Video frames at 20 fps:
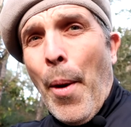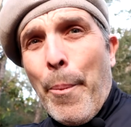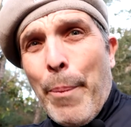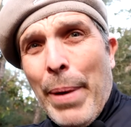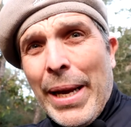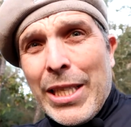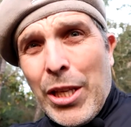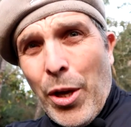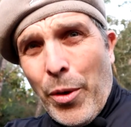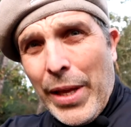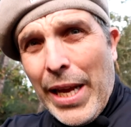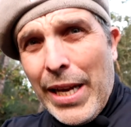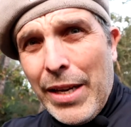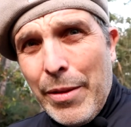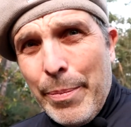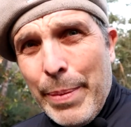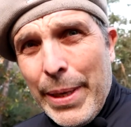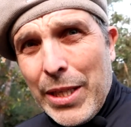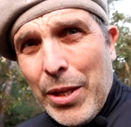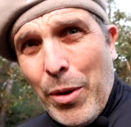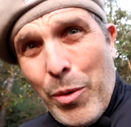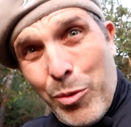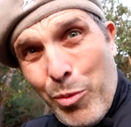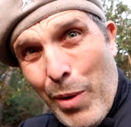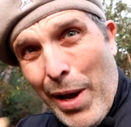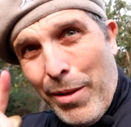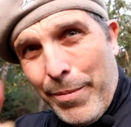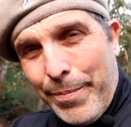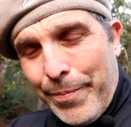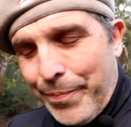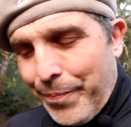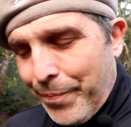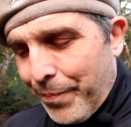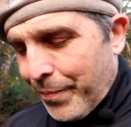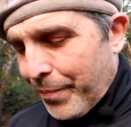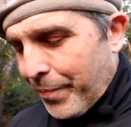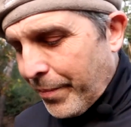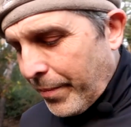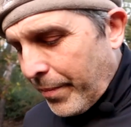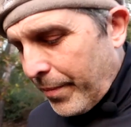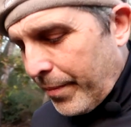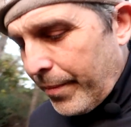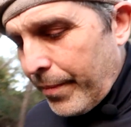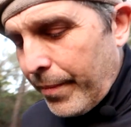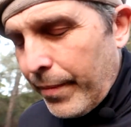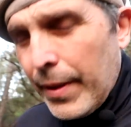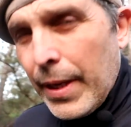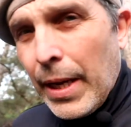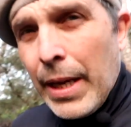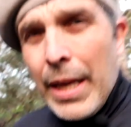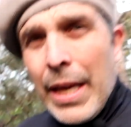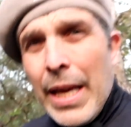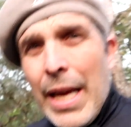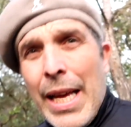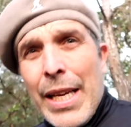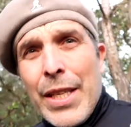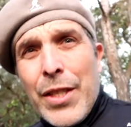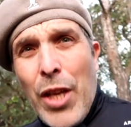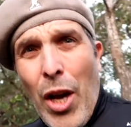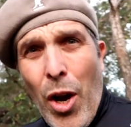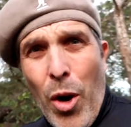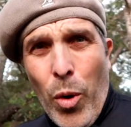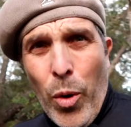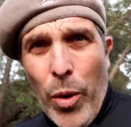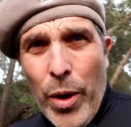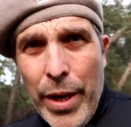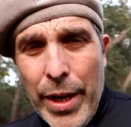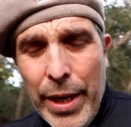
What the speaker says: big toe, the end of the big toe as well. So